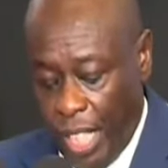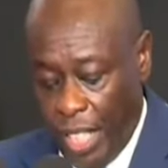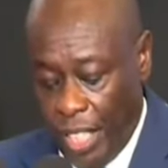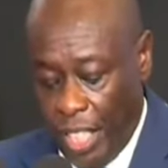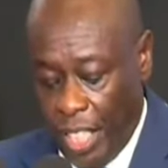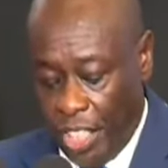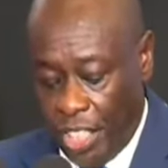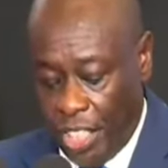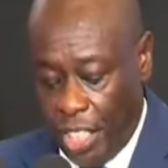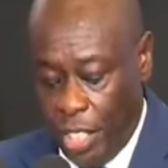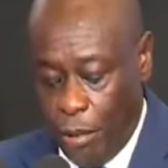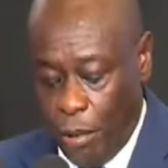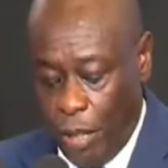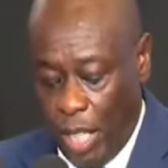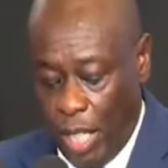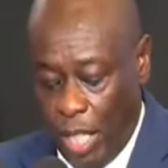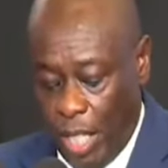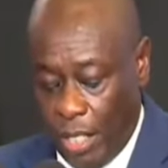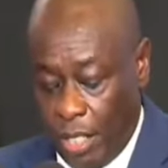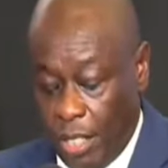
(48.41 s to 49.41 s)
Rigathi
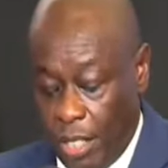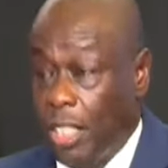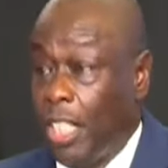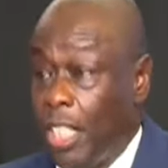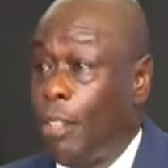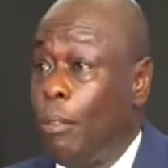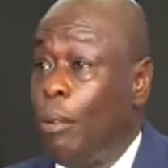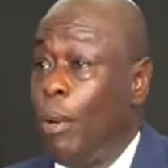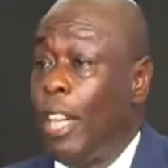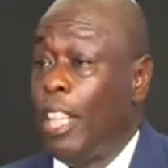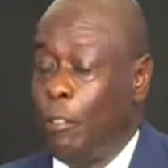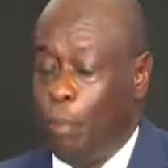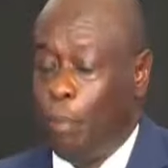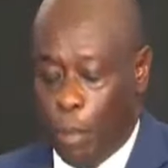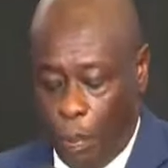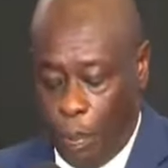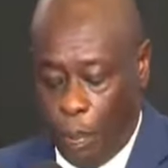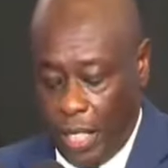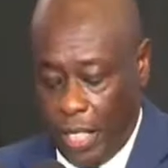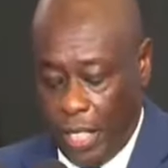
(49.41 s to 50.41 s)
Gachagua has
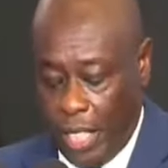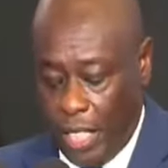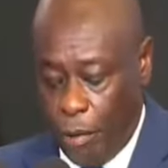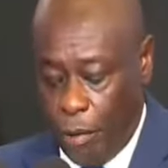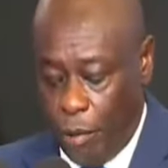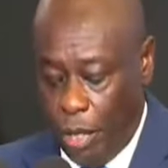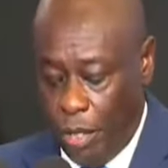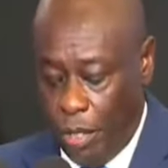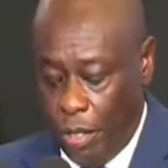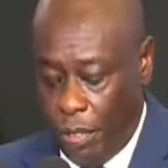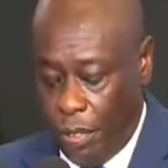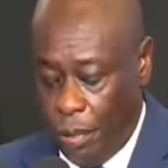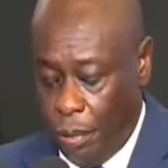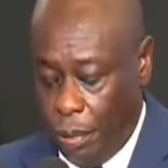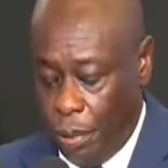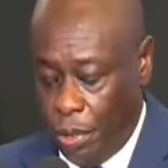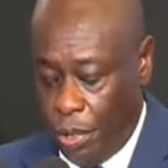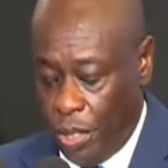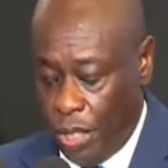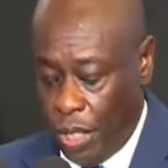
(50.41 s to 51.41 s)
acquired property and
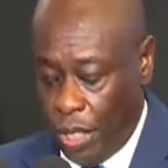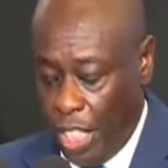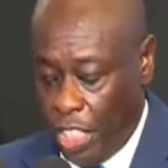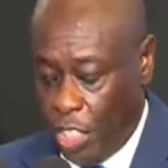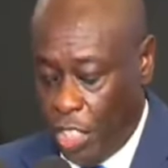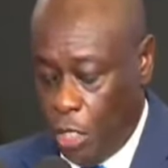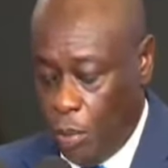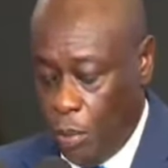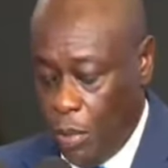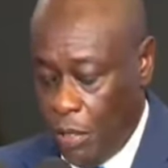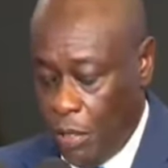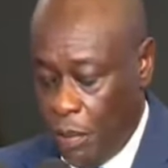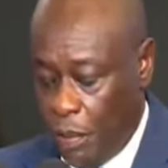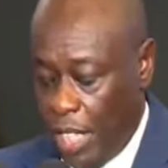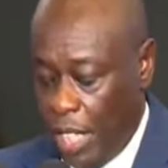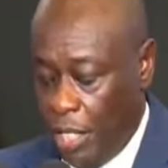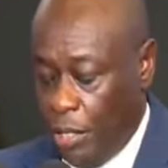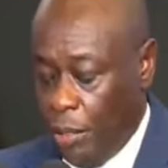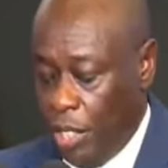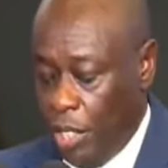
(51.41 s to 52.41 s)
wealth whose
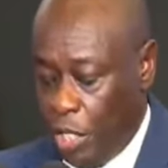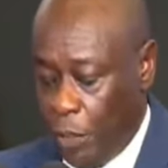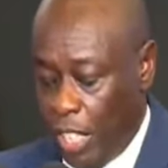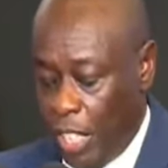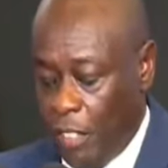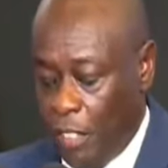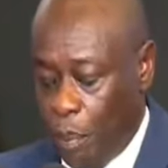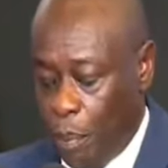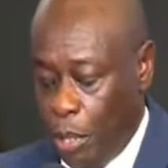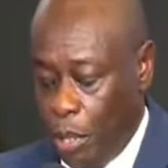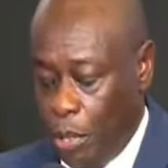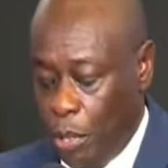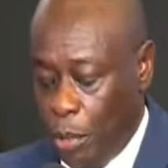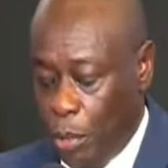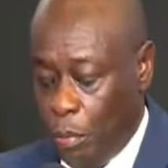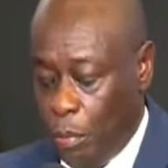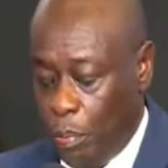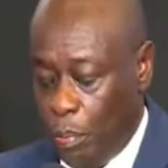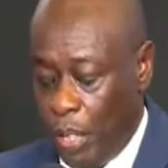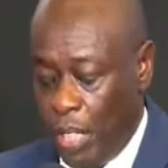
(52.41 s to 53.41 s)
estimated value is
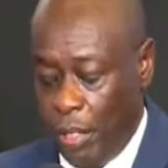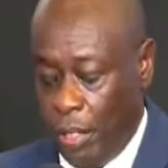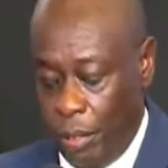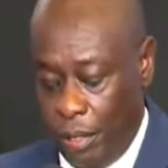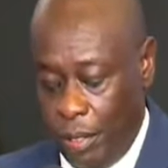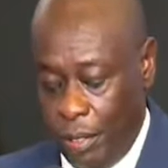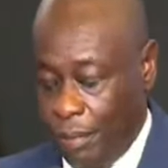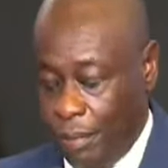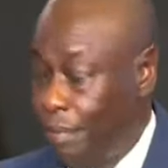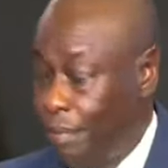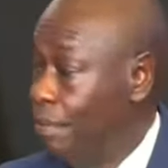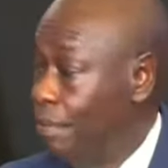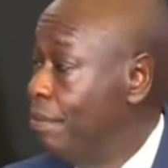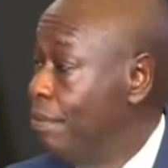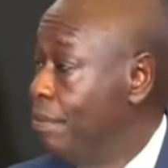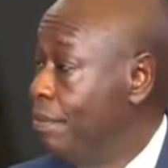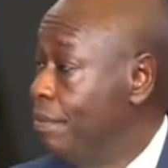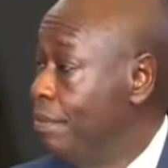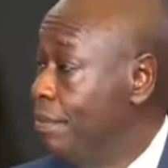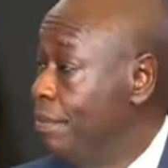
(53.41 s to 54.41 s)
5.2 billion,
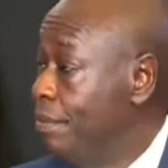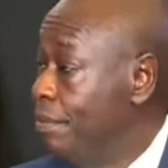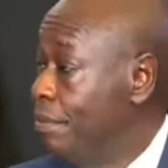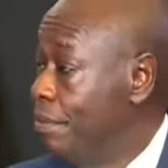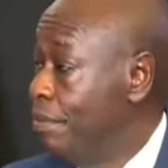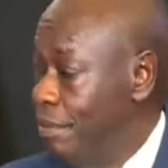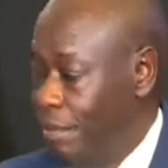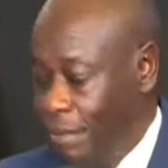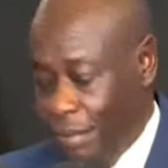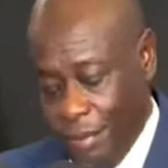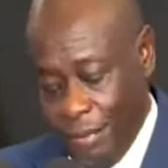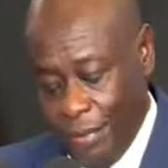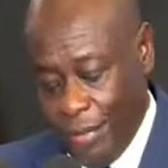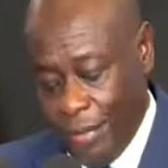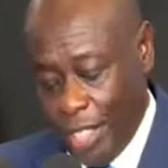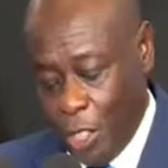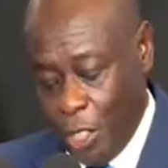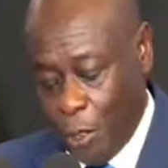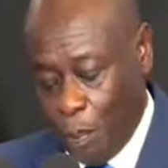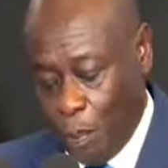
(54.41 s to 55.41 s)

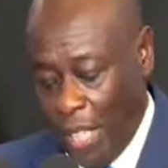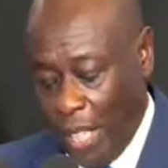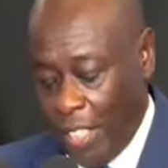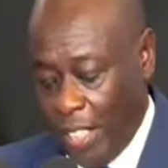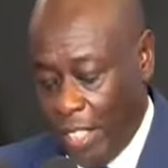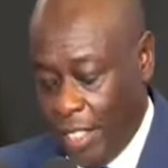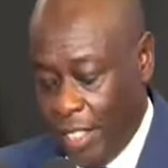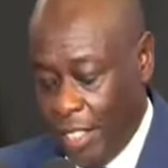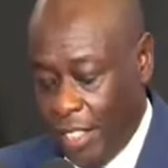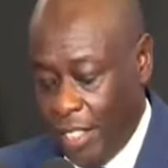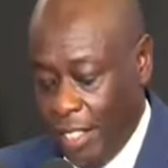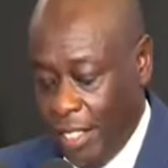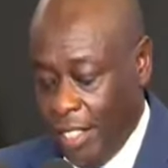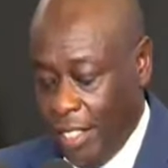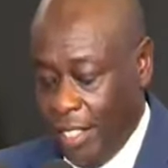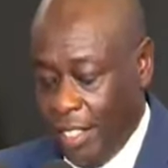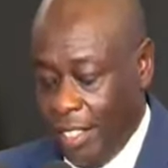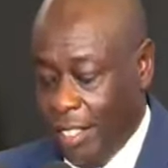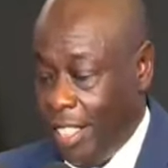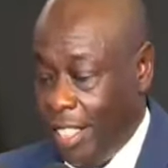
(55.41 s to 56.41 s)
despite
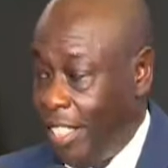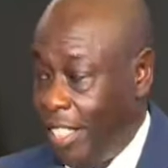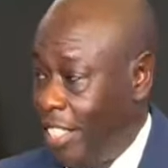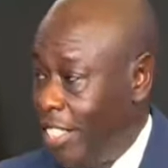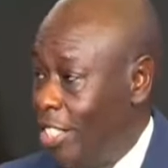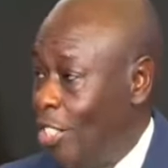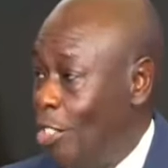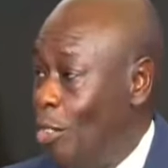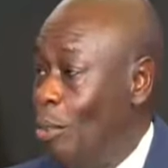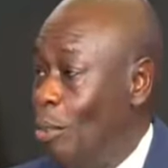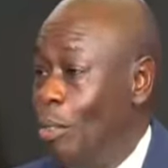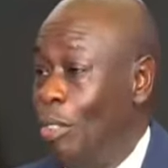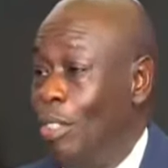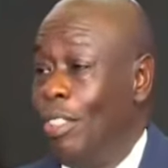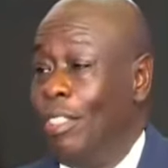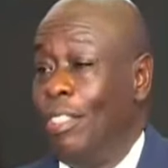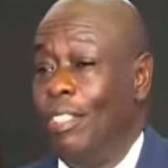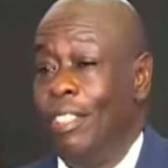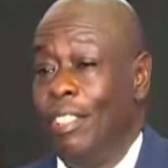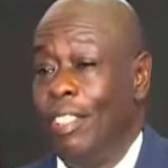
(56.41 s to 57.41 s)
his
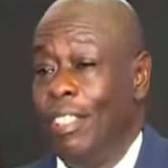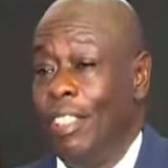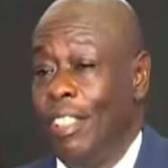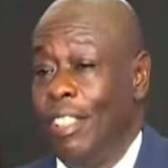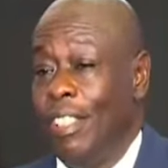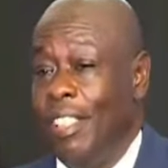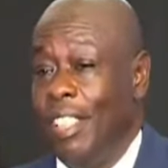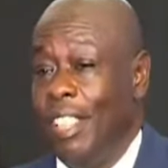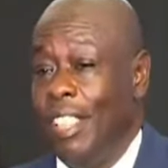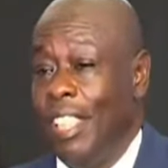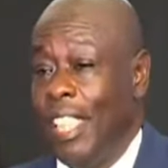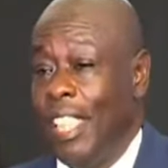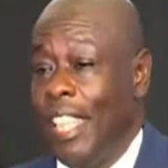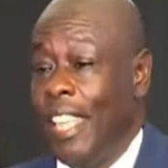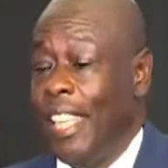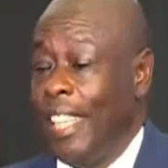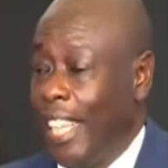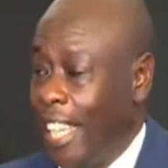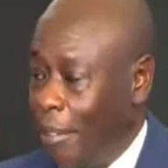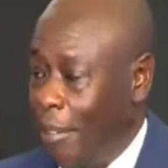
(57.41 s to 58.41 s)
known
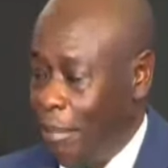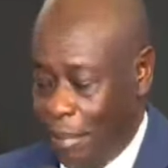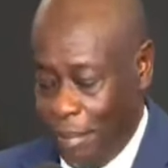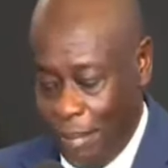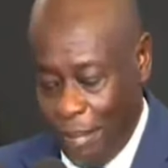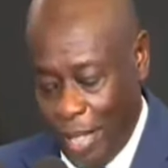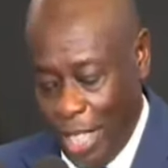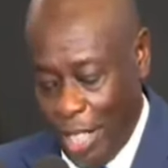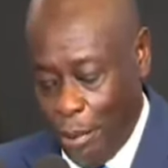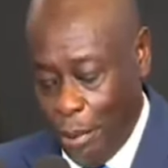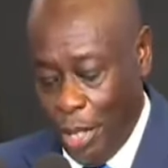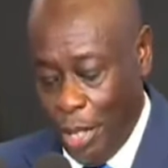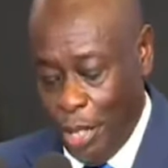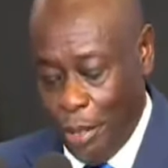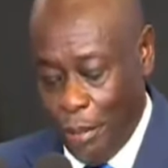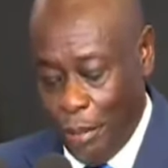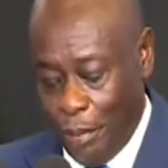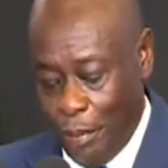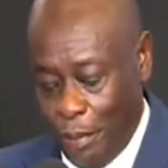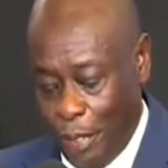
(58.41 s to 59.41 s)
income by
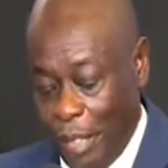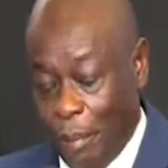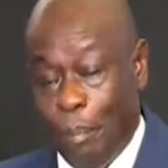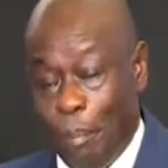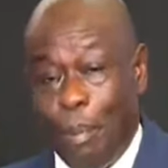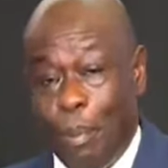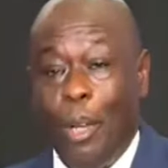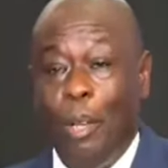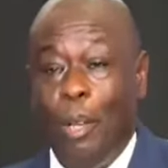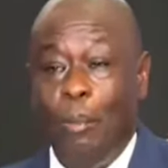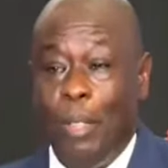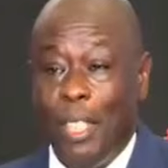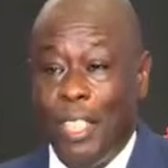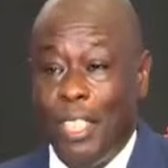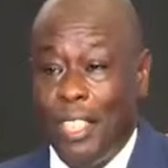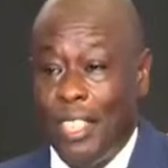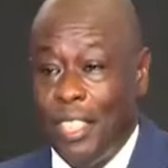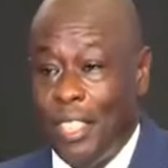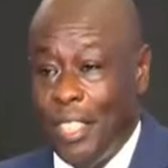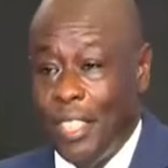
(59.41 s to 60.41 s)
way of
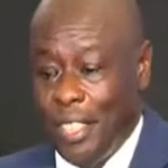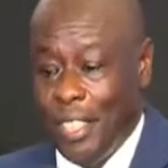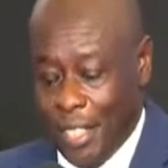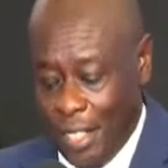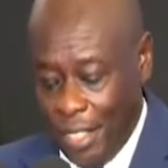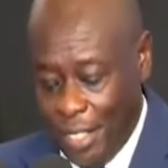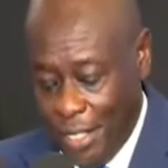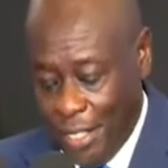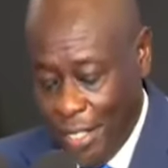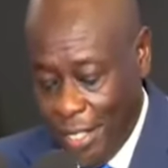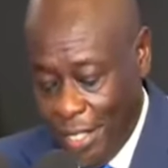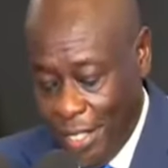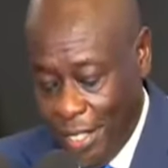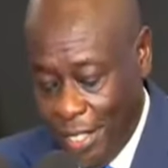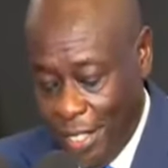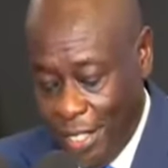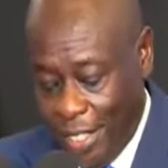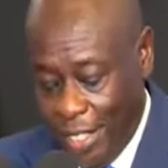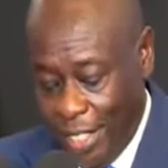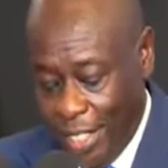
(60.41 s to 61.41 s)
employment
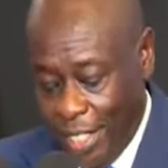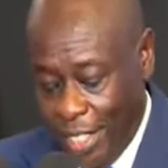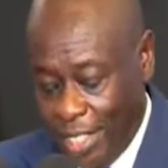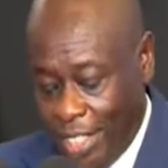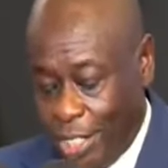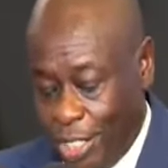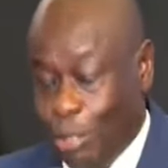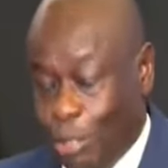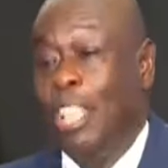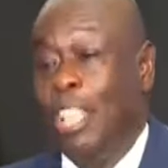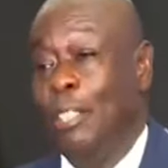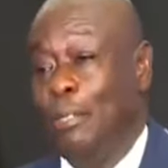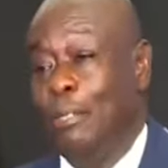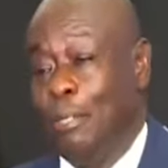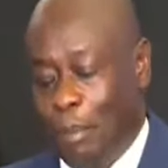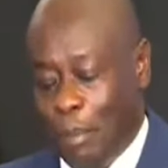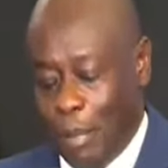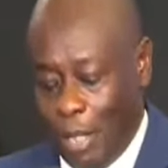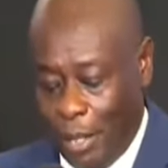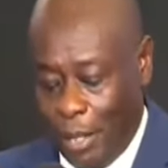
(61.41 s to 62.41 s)
is
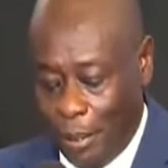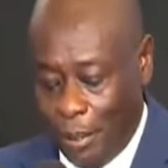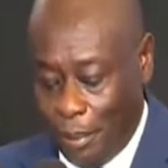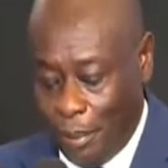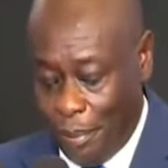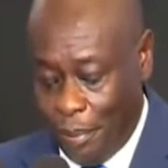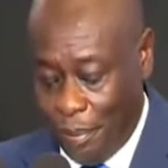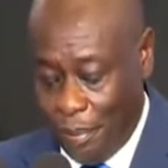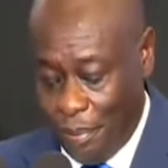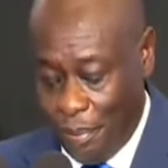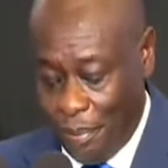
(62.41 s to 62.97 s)
24 million.